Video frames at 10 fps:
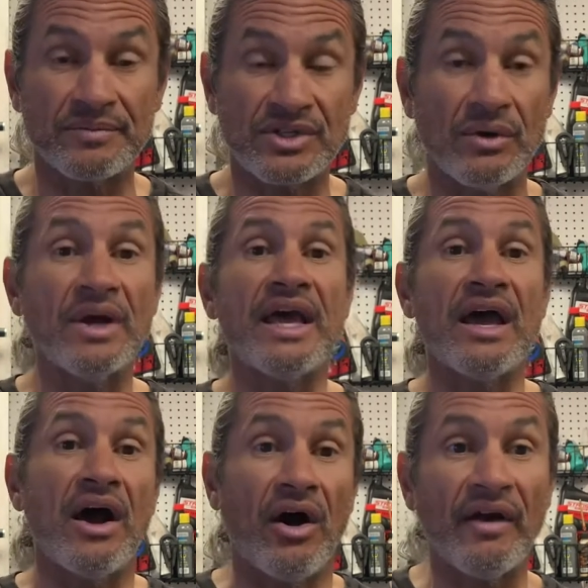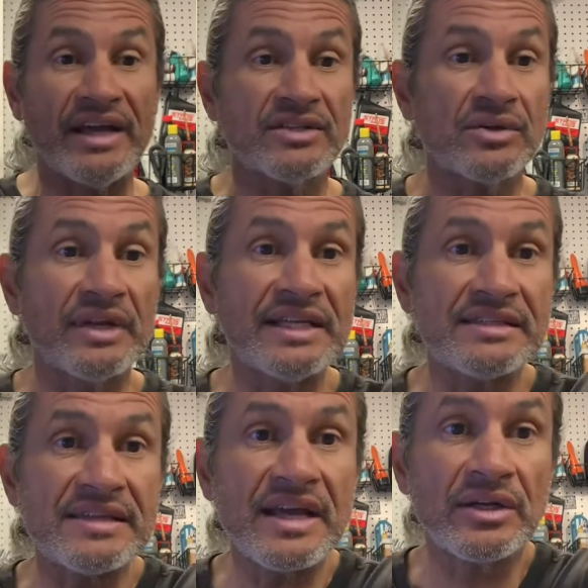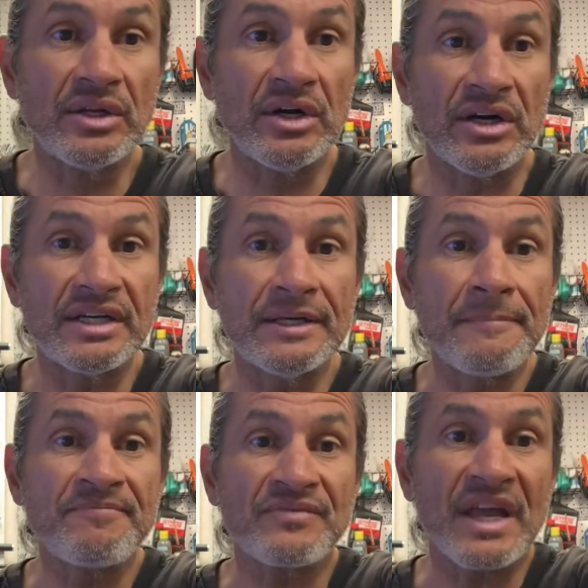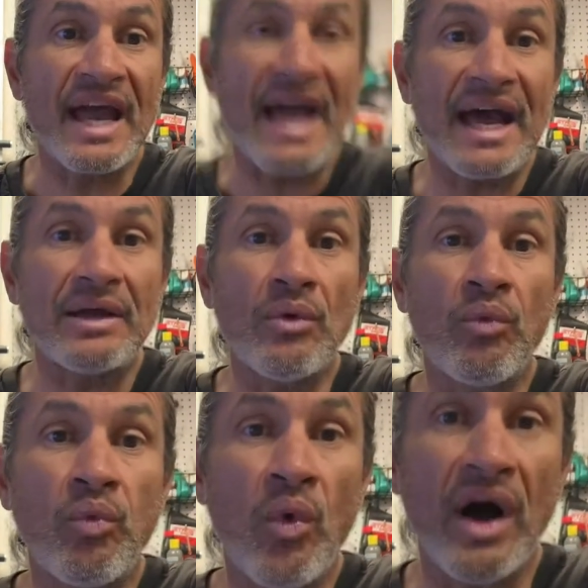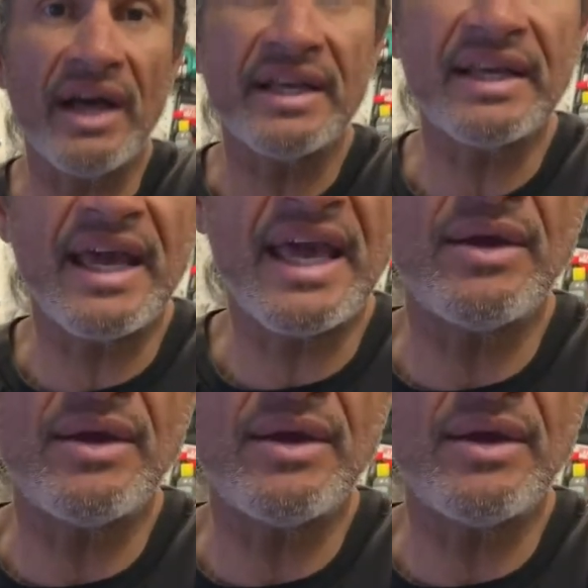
So all right, so let's take a look at what a